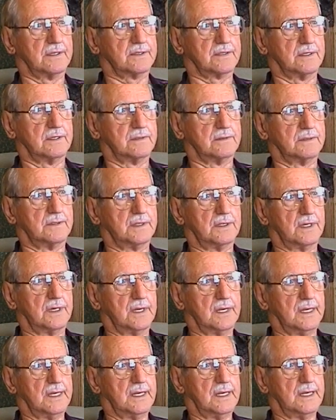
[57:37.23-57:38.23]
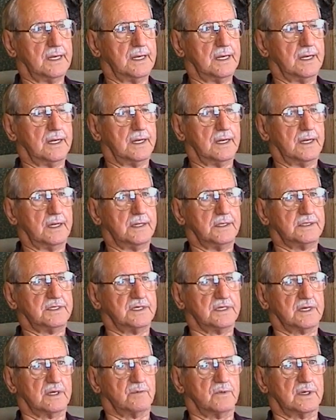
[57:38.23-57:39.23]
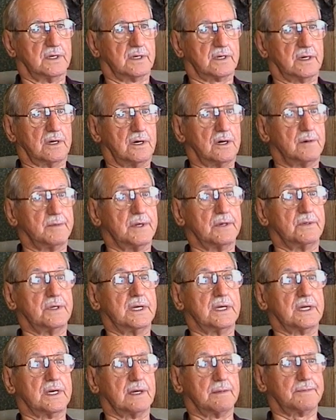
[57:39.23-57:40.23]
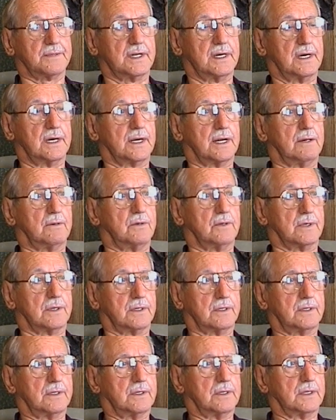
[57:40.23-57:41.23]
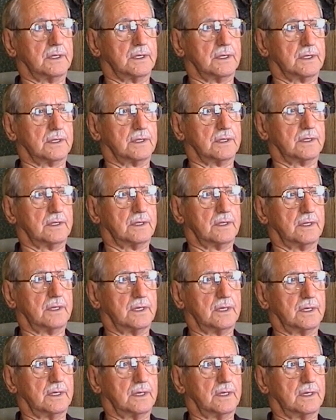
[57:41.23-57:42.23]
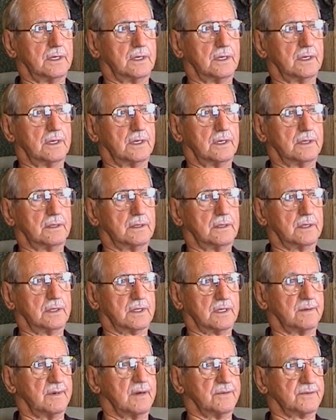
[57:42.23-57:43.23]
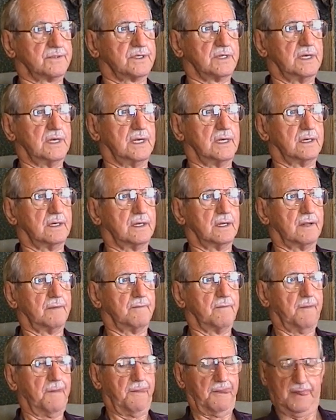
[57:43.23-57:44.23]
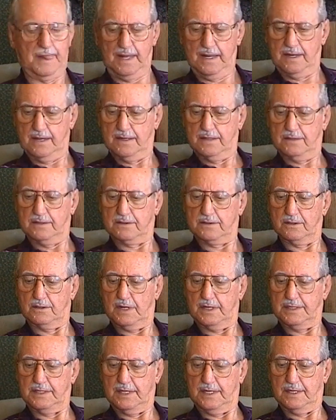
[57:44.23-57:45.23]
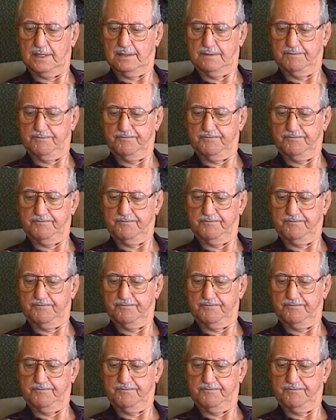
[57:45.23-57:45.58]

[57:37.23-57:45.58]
So she said, "Well, call me when you get up there, and I want to." Uh, come up and see you. So I did.